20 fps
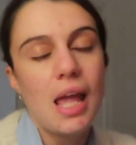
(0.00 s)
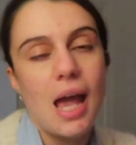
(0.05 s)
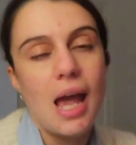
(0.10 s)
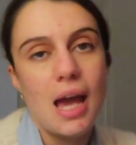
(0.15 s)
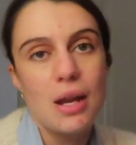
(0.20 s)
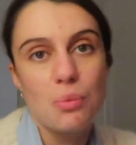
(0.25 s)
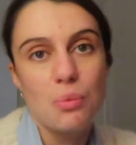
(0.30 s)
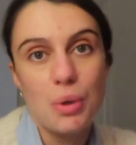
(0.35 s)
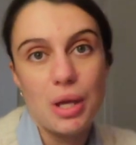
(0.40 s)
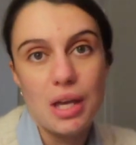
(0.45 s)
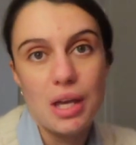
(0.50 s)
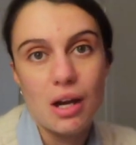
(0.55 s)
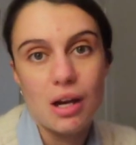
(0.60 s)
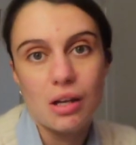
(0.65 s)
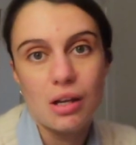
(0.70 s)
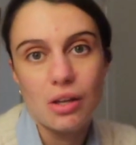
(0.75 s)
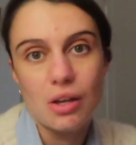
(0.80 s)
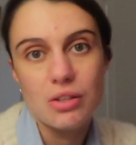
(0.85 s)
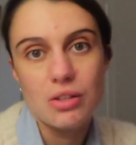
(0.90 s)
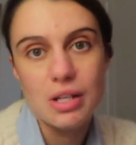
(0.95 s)
and we
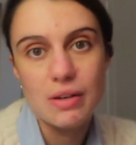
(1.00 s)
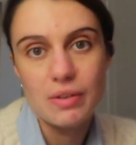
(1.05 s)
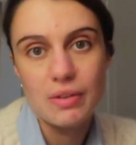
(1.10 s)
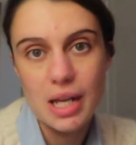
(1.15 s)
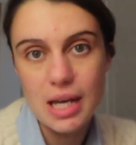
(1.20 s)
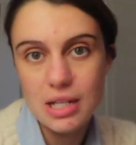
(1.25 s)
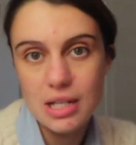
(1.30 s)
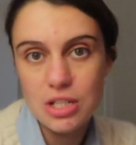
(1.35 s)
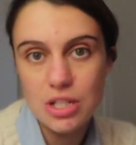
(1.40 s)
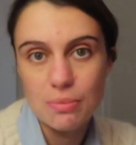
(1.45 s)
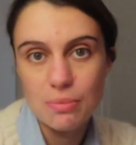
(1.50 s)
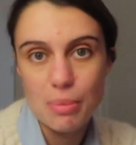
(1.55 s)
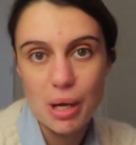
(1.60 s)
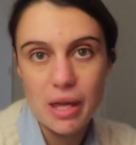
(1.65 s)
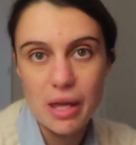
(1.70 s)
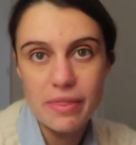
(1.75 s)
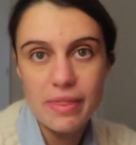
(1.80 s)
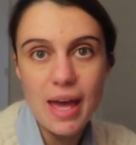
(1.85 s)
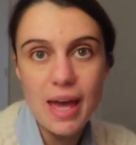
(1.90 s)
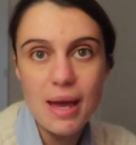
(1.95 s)
are going to have a lecture
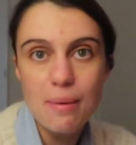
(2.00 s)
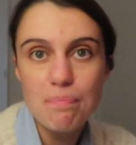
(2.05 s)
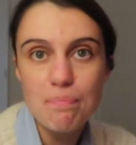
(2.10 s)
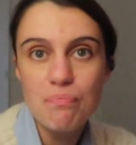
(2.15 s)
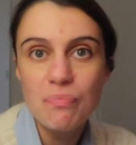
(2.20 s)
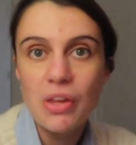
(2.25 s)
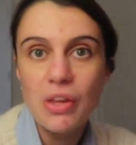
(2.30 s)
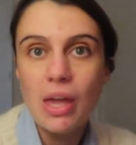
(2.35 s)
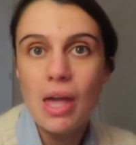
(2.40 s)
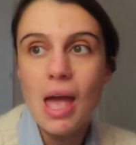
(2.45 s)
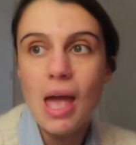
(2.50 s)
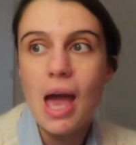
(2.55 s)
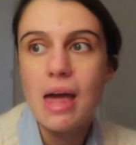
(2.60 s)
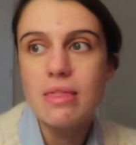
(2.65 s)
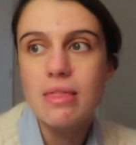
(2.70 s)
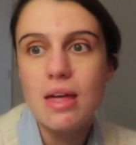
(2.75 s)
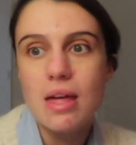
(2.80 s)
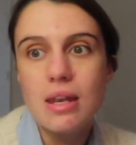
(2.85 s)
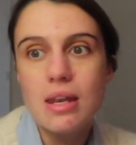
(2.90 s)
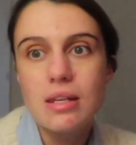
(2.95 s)
by them
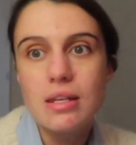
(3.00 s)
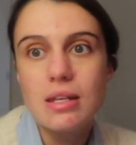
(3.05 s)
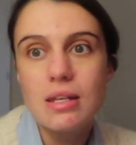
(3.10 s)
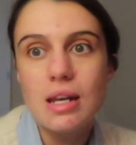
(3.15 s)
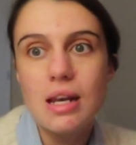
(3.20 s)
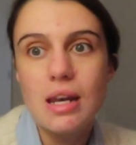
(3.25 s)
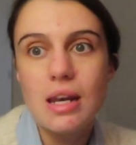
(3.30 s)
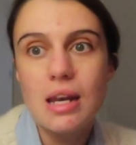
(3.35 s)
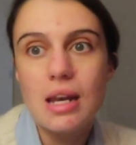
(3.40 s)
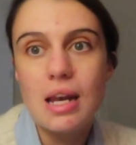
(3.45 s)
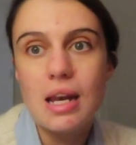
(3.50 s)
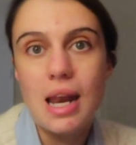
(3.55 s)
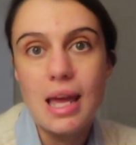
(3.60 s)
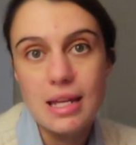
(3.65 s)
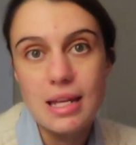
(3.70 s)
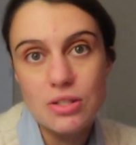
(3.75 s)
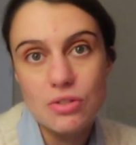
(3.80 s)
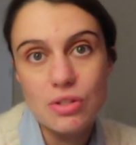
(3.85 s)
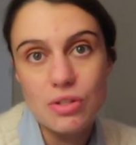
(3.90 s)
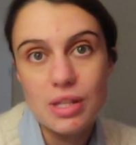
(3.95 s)
and then
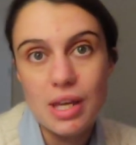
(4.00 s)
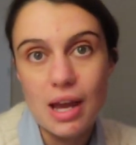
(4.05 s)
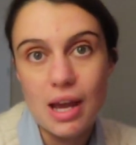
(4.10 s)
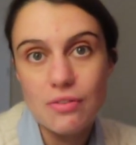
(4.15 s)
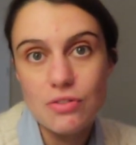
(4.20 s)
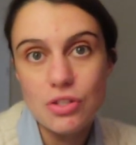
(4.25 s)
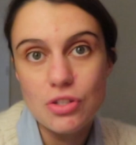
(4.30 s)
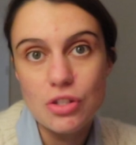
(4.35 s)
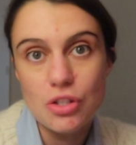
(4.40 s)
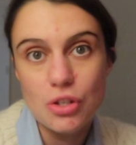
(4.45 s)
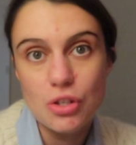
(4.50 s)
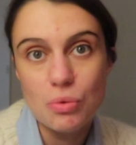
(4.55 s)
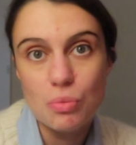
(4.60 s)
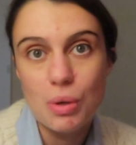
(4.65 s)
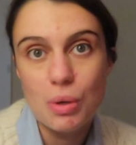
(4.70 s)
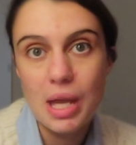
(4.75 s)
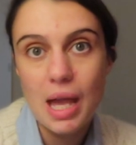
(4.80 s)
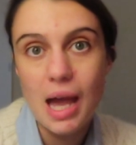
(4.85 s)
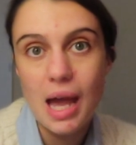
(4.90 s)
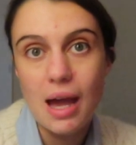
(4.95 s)
later in the afternoon
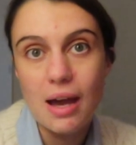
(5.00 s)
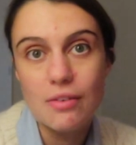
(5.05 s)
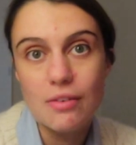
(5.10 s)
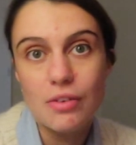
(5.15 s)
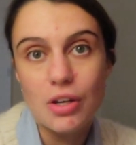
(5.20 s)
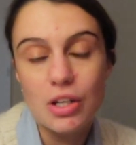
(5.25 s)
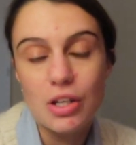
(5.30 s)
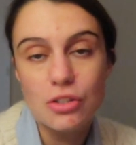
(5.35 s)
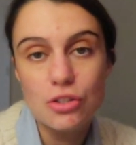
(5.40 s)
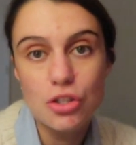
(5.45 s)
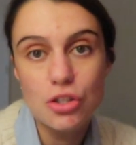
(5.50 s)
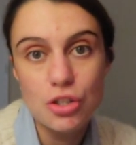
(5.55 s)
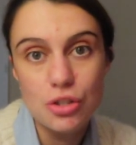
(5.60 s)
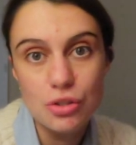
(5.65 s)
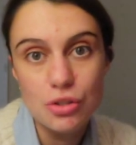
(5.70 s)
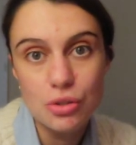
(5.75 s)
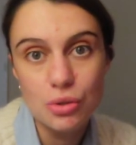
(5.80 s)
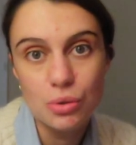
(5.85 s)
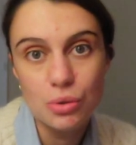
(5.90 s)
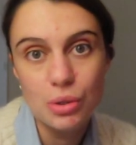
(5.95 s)
we have a
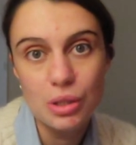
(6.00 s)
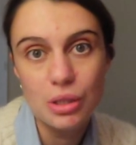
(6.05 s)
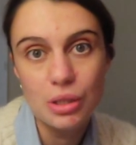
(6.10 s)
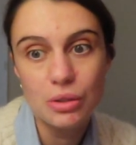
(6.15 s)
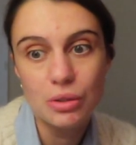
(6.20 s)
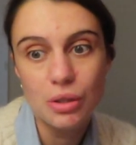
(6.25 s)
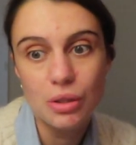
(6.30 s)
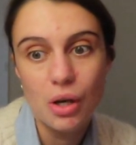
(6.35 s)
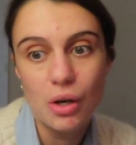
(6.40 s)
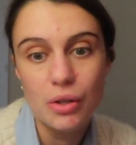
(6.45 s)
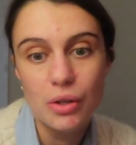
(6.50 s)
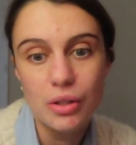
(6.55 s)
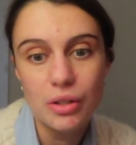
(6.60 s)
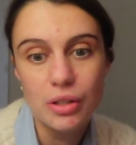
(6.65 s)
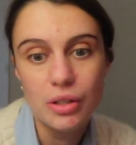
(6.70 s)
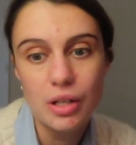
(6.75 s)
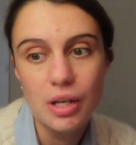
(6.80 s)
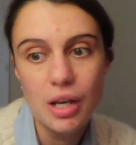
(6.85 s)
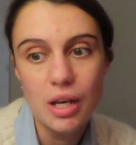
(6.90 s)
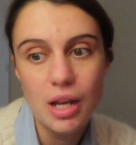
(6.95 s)
tutorial
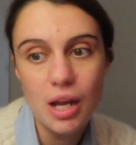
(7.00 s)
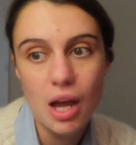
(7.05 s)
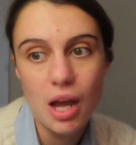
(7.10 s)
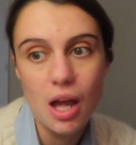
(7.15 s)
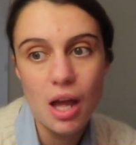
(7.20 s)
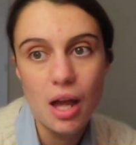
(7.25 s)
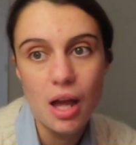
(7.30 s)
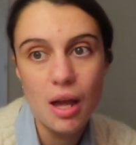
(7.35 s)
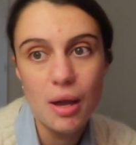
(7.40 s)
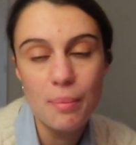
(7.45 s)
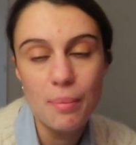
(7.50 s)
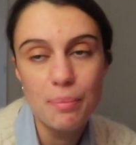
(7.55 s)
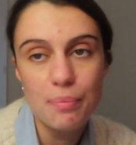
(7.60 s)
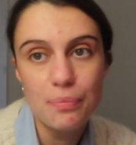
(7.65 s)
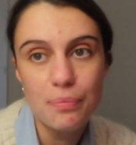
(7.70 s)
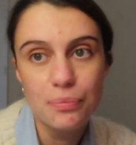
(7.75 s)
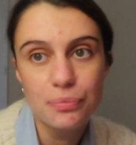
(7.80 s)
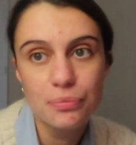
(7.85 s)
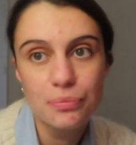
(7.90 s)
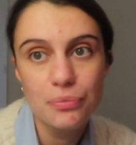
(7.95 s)
on
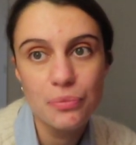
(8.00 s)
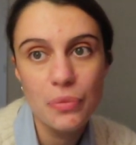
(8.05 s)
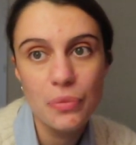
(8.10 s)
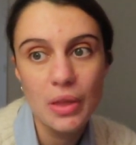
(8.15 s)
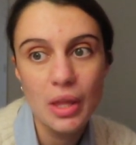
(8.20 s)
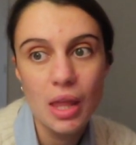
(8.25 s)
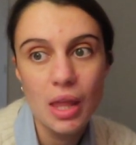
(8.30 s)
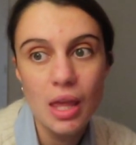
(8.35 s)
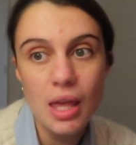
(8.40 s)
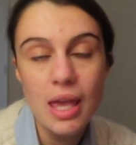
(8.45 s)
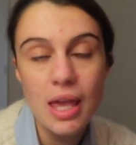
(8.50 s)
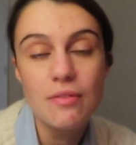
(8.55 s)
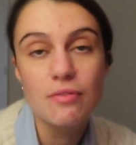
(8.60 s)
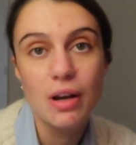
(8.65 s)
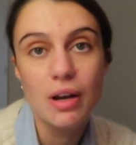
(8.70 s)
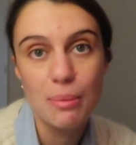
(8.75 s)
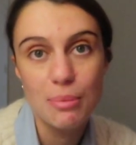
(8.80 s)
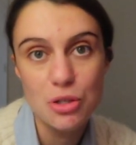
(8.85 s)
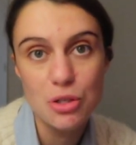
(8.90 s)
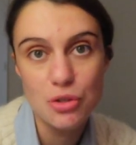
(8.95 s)
um,
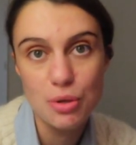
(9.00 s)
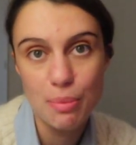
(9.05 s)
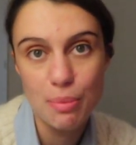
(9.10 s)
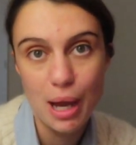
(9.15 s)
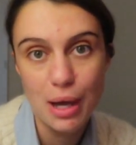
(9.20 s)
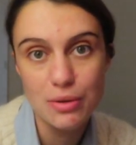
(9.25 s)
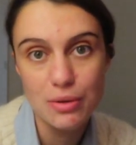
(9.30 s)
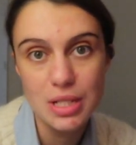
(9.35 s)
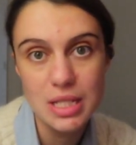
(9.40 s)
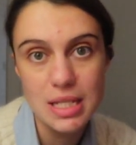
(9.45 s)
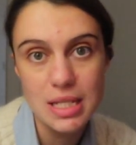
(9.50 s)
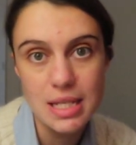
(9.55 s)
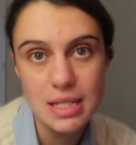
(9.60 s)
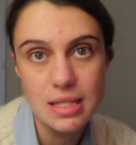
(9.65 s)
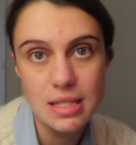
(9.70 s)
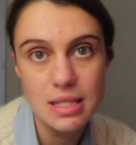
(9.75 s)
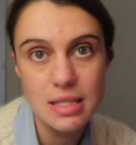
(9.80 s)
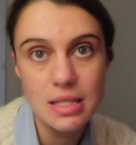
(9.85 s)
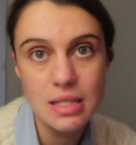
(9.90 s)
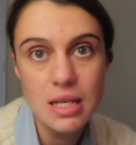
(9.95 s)
inflammatory bowel
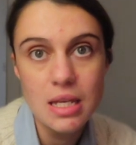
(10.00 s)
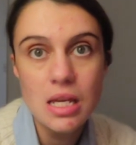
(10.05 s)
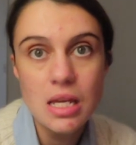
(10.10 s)
disease